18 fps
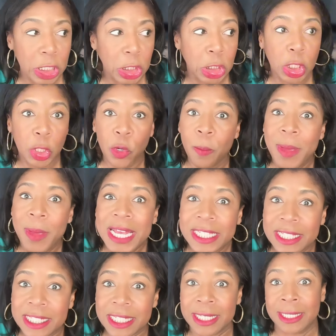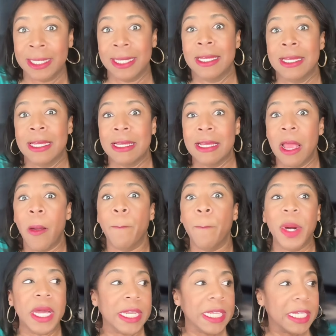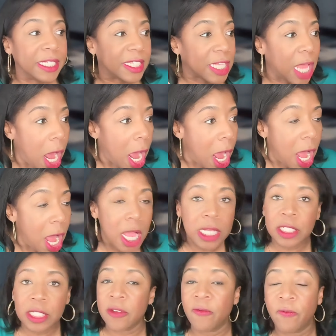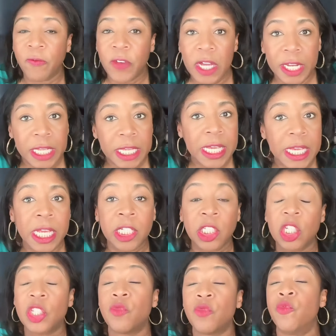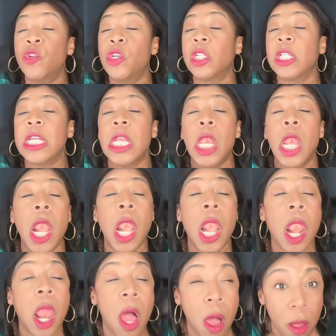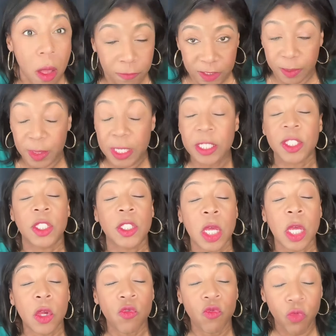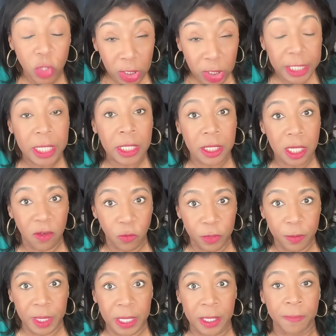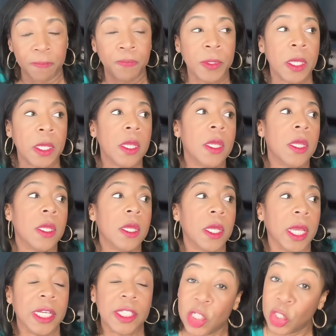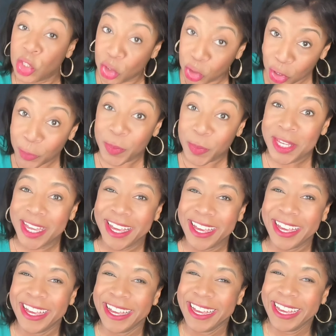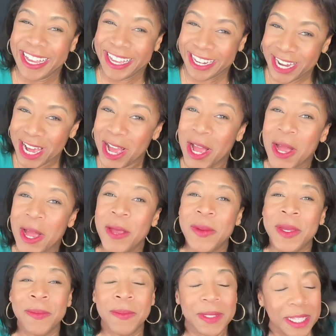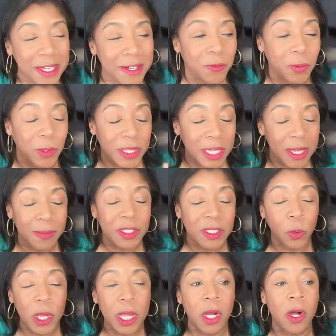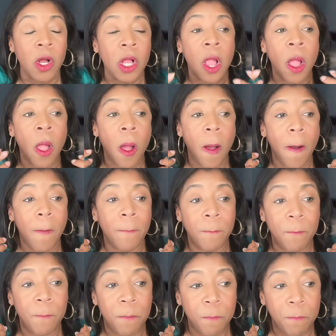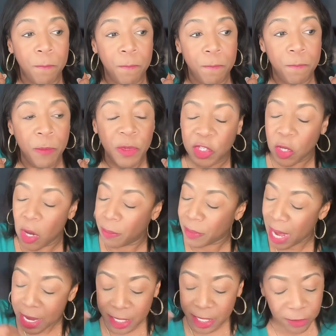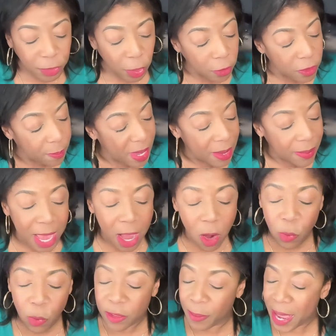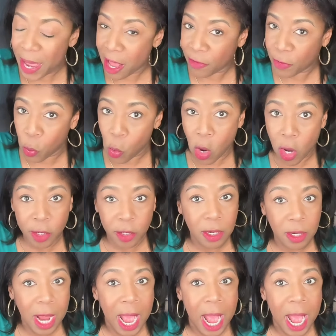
Little messy, but he's kind and funny and just really loves, he's really in love with me, as he should be. And I'm in love with him as well. So I'm not going to throw the baby out with the bathwater.